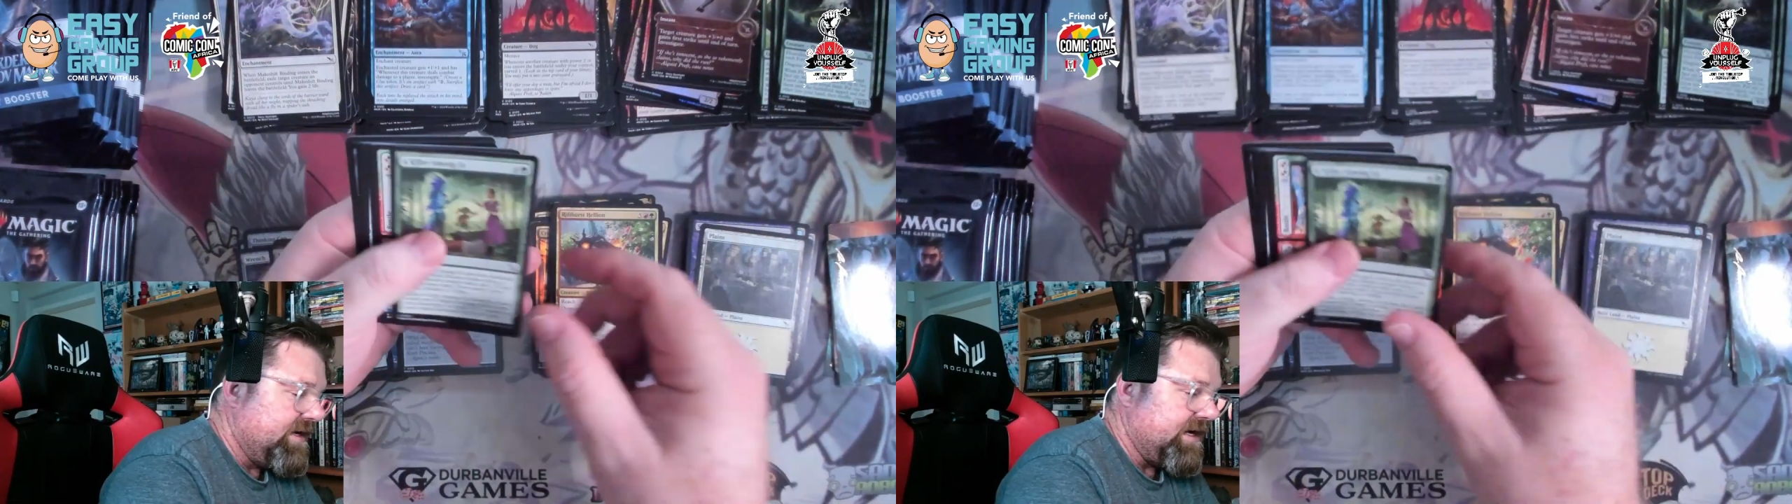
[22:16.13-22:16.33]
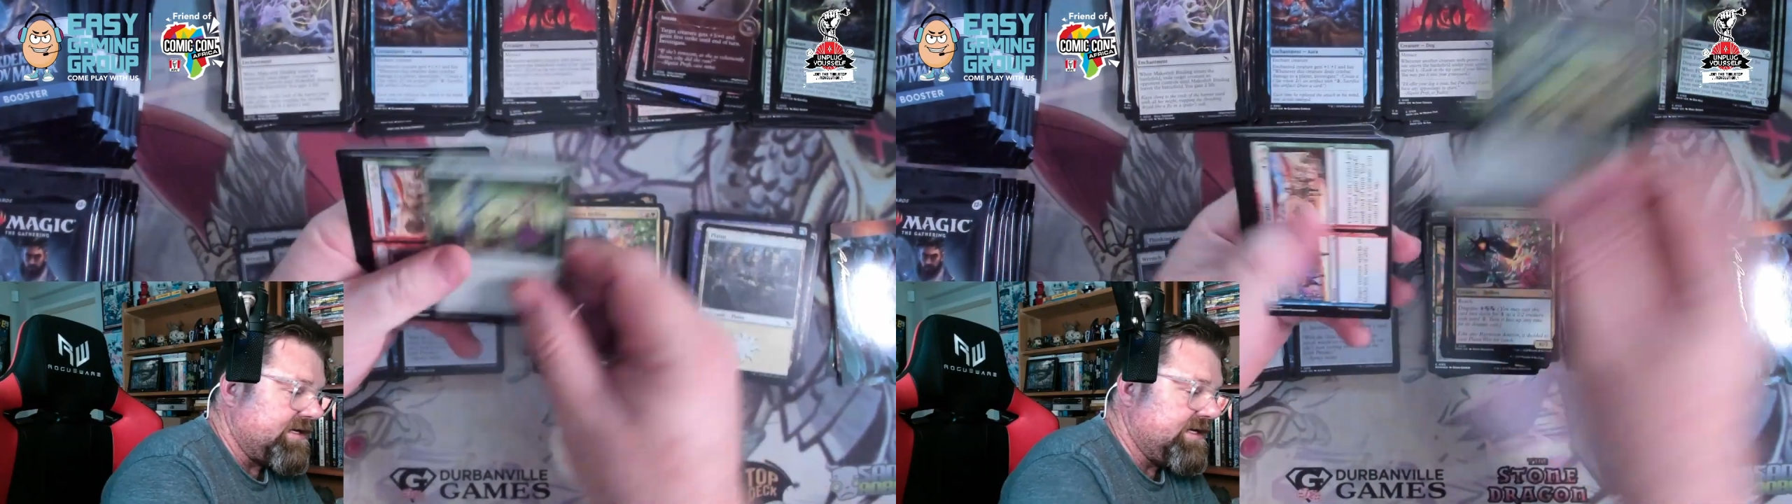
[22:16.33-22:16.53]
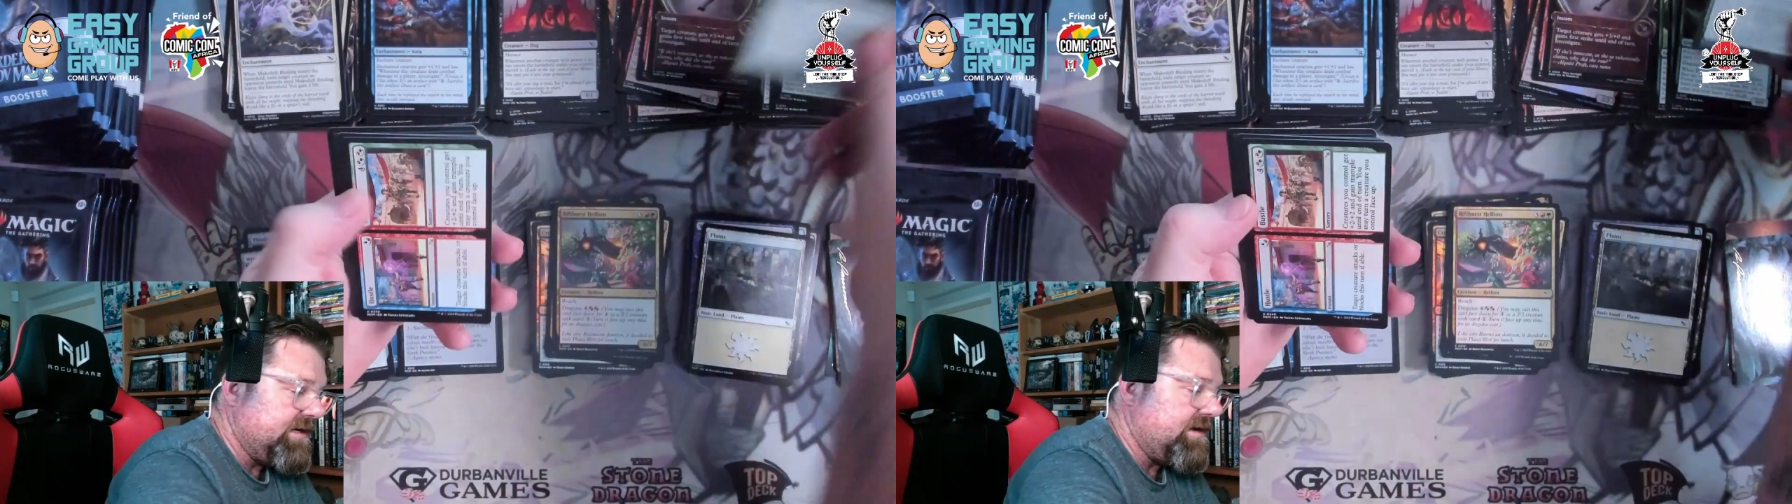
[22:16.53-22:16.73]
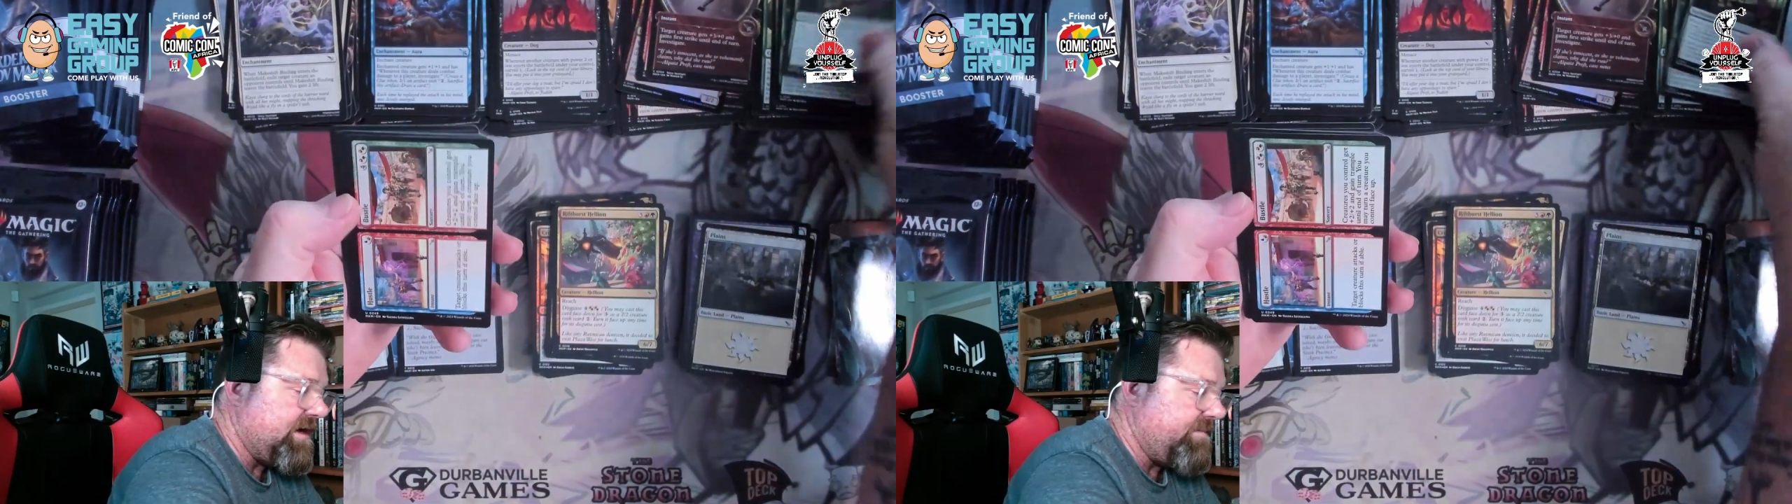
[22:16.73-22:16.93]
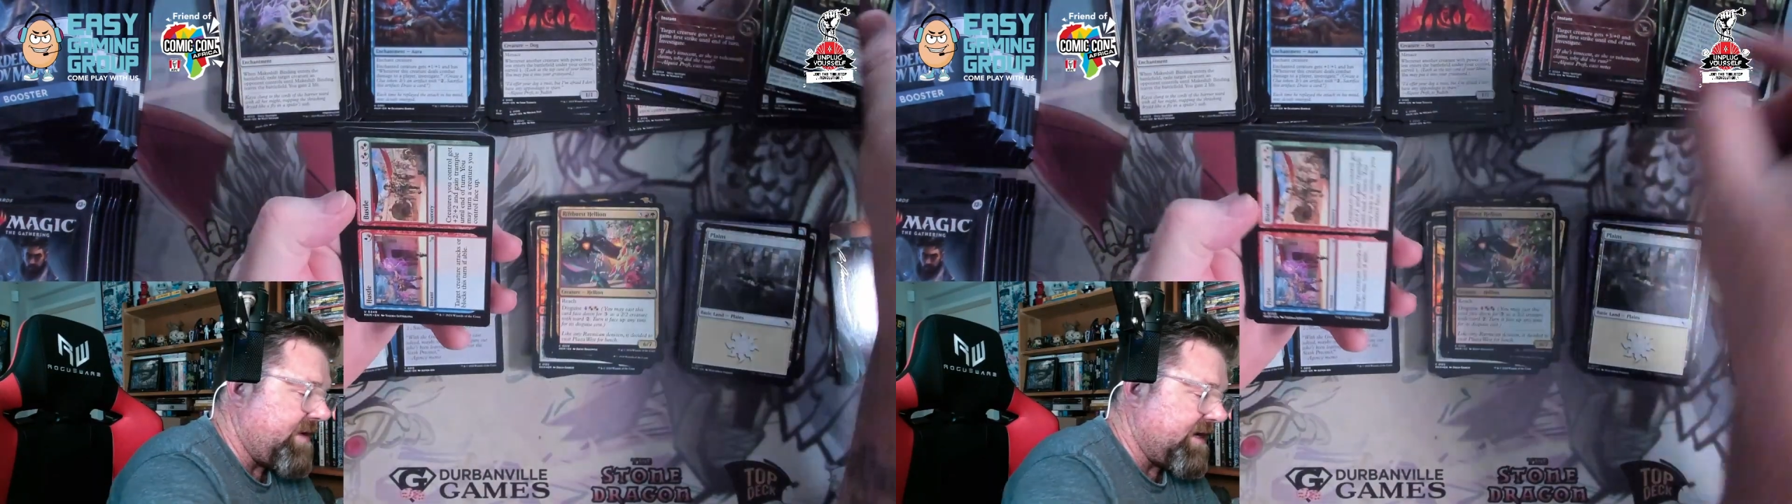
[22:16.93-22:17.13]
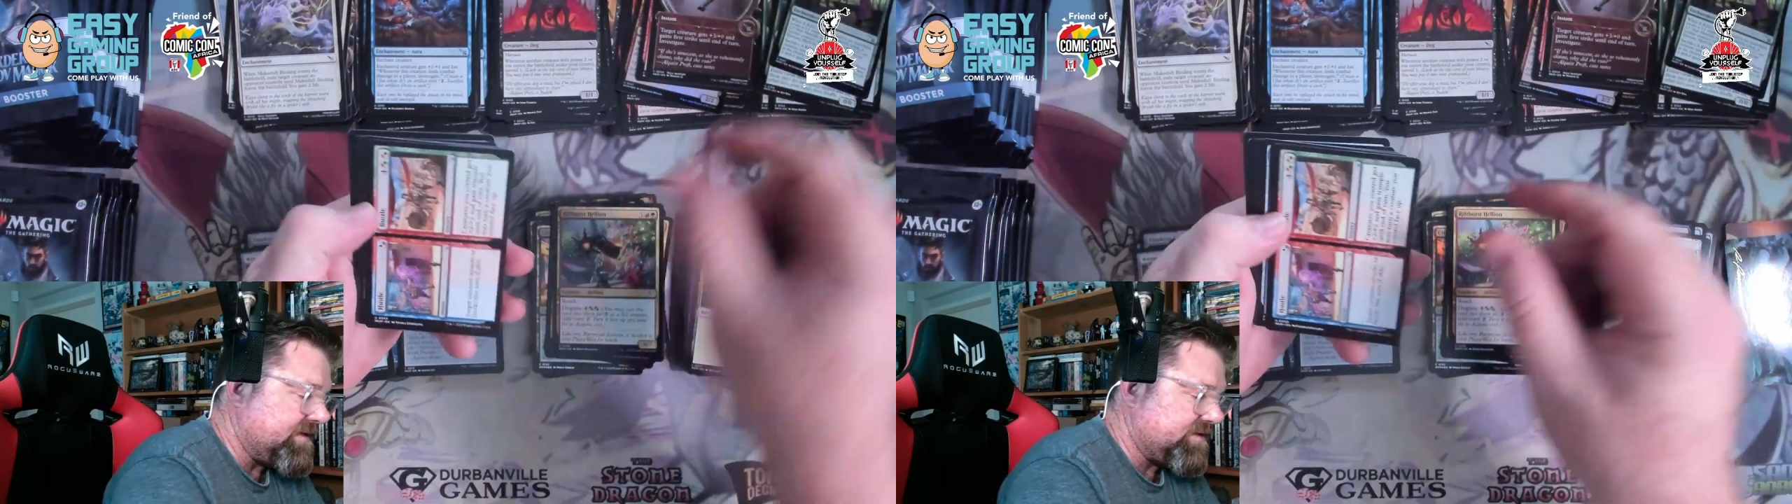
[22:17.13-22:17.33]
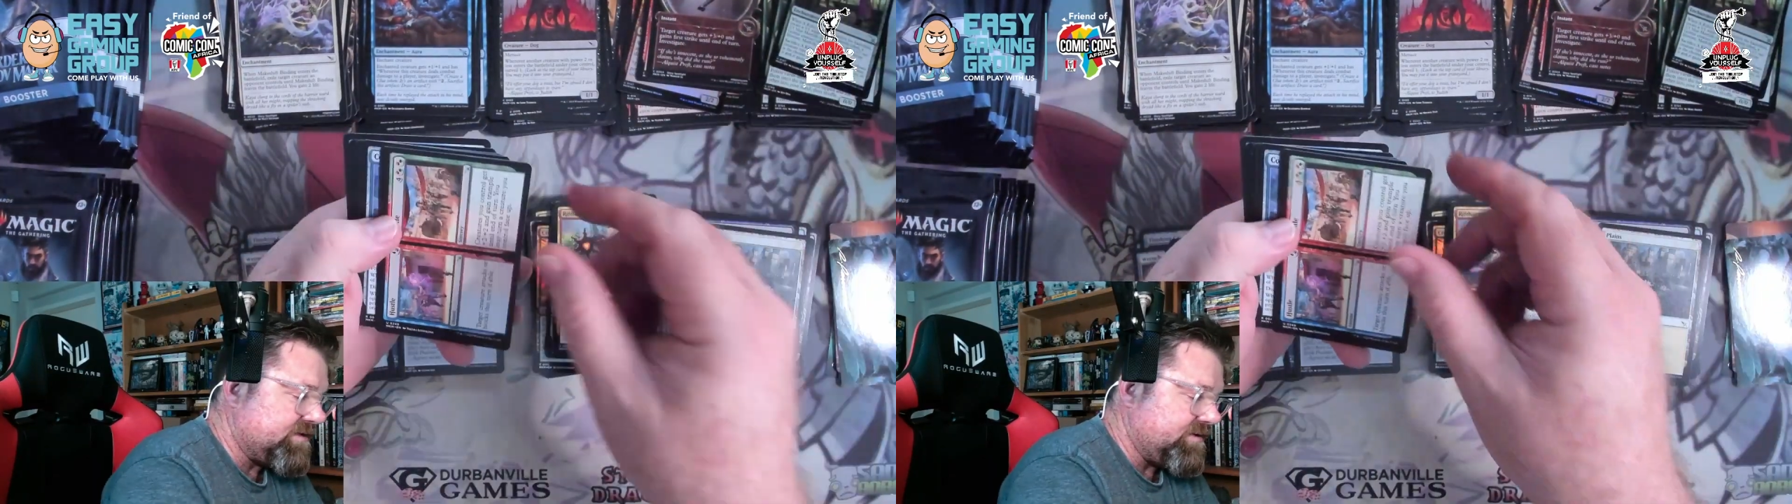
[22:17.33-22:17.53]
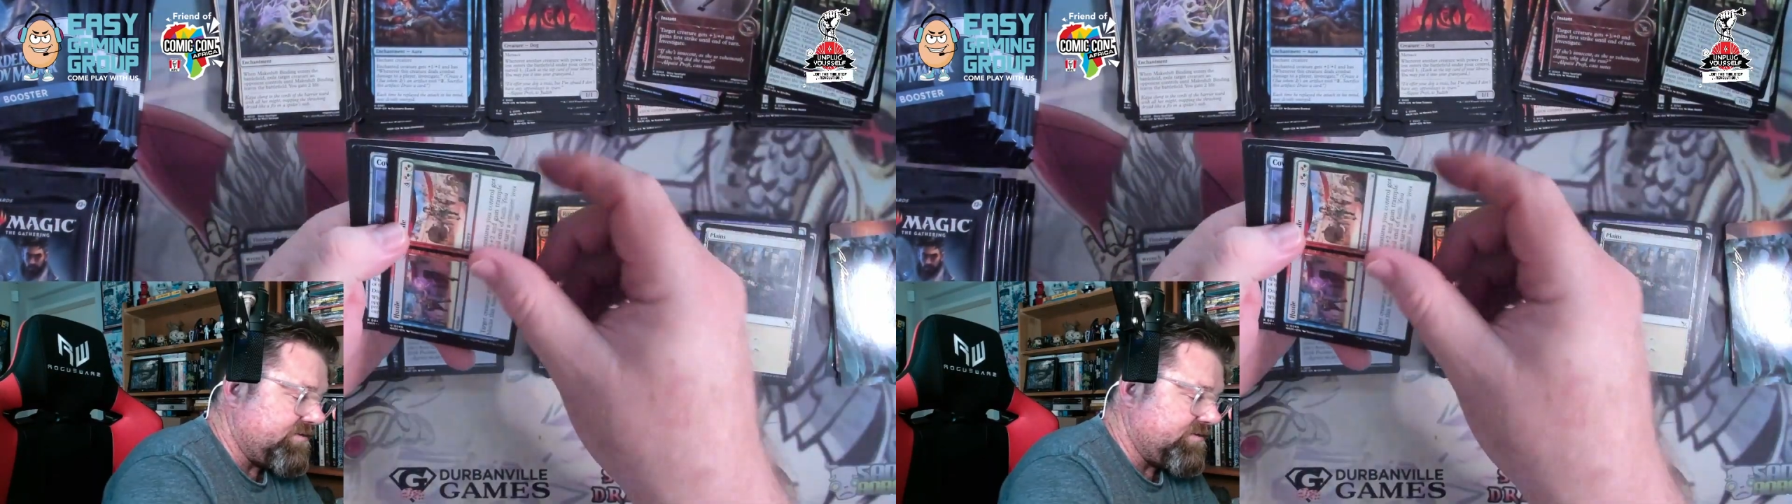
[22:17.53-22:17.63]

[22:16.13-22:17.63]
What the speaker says: A Killer Among Us,